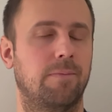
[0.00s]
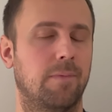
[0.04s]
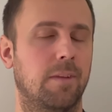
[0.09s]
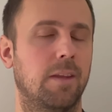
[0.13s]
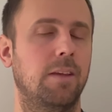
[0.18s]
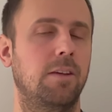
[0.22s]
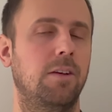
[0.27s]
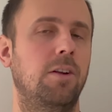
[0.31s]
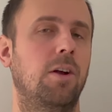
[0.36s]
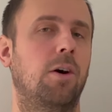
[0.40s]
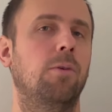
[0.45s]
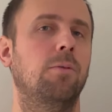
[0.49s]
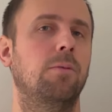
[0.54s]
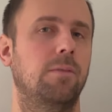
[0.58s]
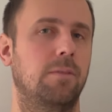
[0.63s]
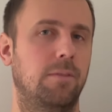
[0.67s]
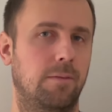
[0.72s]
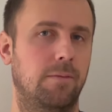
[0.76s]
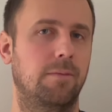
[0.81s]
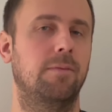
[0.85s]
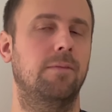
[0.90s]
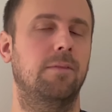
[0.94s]

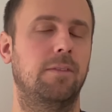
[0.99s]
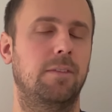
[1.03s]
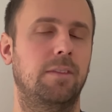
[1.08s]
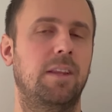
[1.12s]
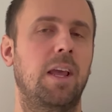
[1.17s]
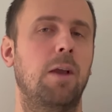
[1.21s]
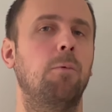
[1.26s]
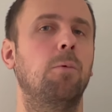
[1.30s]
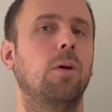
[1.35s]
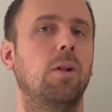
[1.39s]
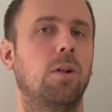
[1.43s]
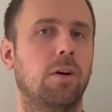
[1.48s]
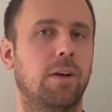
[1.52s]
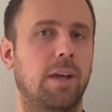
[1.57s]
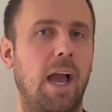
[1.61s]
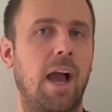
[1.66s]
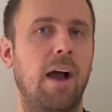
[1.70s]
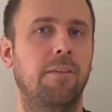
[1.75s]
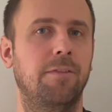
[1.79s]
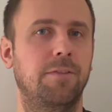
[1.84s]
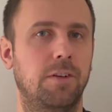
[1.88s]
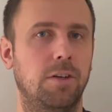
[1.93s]
they will look
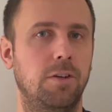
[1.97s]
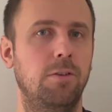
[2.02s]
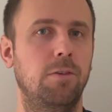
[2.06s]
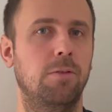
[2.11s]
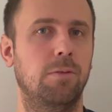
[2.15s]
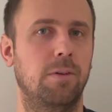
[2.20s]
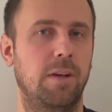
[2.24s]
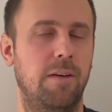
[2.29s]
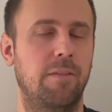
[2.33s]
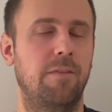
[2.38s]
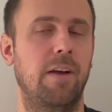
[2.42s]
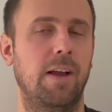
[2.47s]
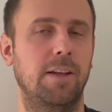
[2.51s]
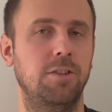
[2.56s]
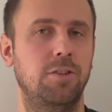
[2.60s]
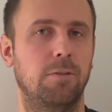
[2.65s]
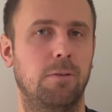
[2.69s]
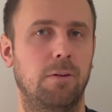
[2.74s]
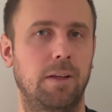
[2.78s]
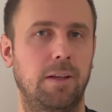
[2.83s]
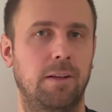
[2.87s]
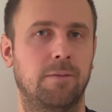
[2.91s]
after you
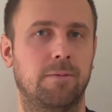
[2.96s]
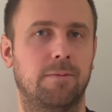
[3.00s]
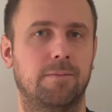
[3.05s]
eventually.